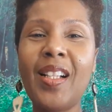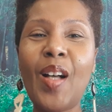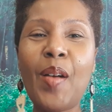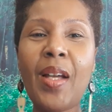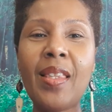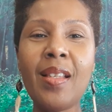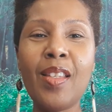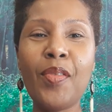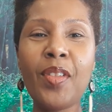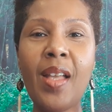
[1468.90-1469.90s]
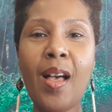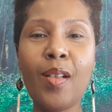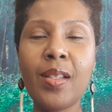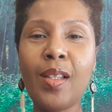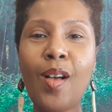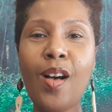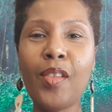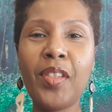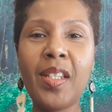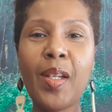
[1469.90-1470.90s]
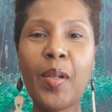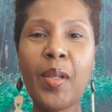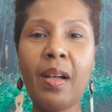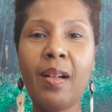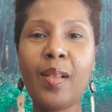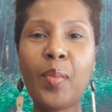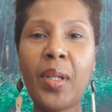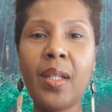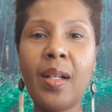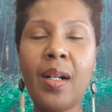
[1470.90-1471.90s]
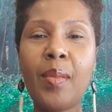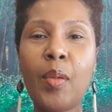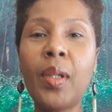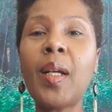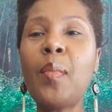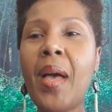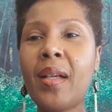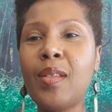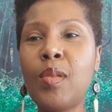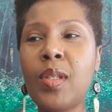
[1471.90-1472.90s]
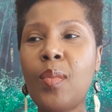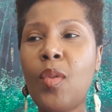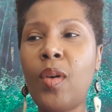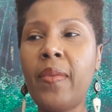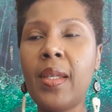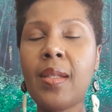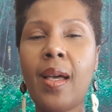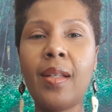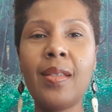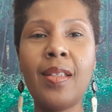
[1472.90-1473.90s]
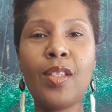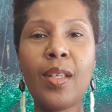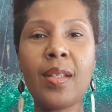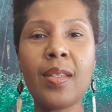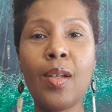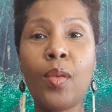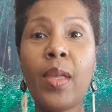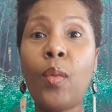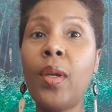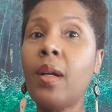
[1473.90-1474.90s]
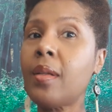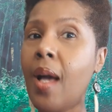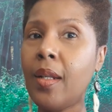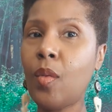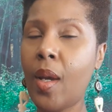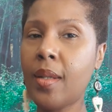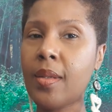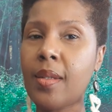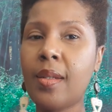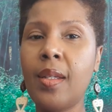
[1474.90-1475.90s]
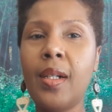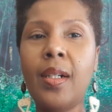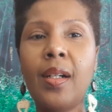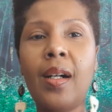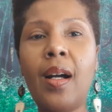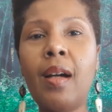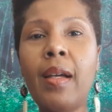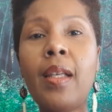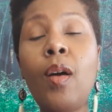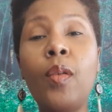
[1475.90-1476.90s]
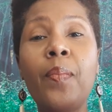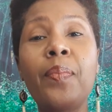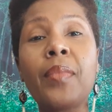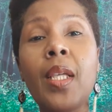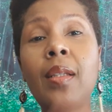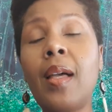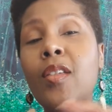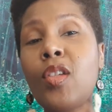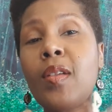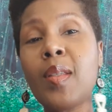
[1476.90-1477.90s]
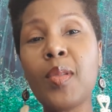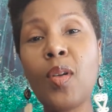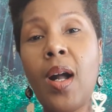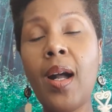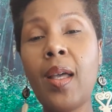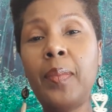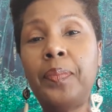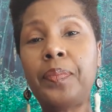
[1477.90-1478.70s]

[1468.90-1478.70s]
All right, that's it for now. It's a long video, y'all, but um, I want to come back and do some more of these kind of teachings so that we are not erased. All right. Oh, like, share, subscribe.